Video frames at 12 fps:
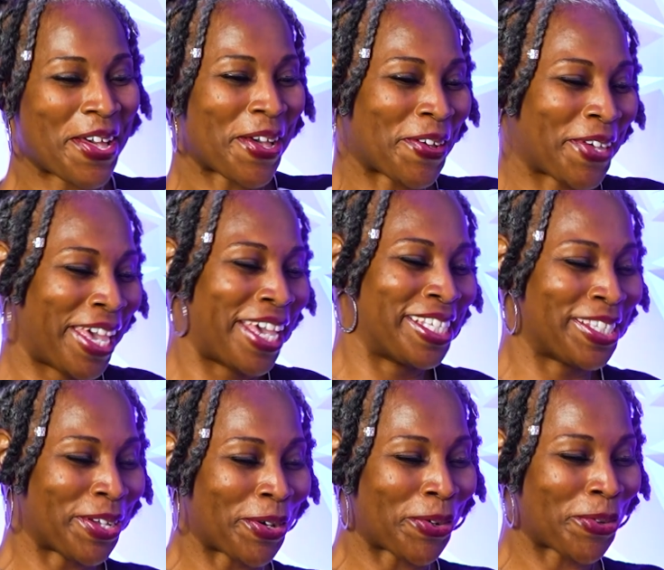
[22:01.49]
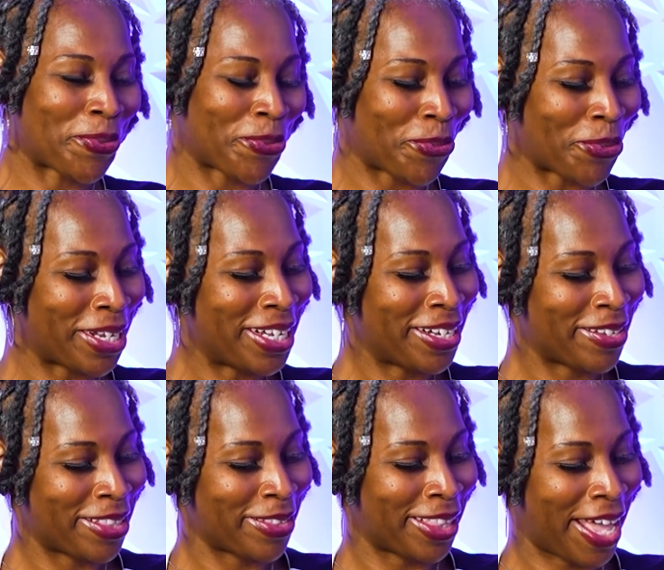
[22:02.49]
Okay. So one
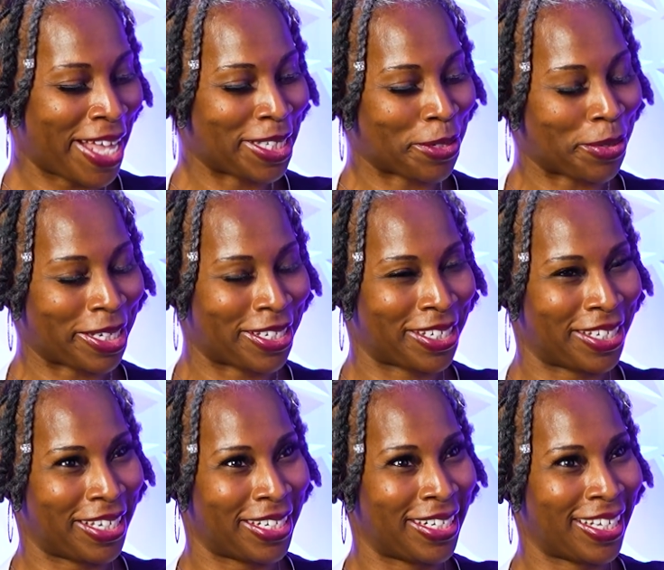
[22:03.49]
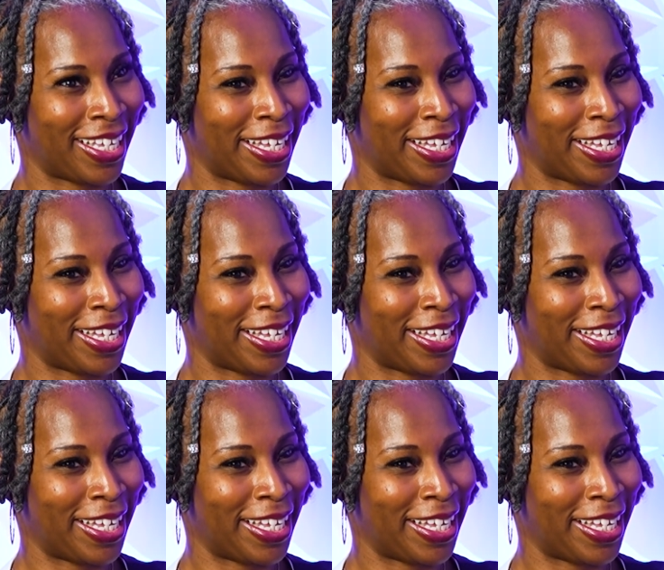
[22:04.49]
last question.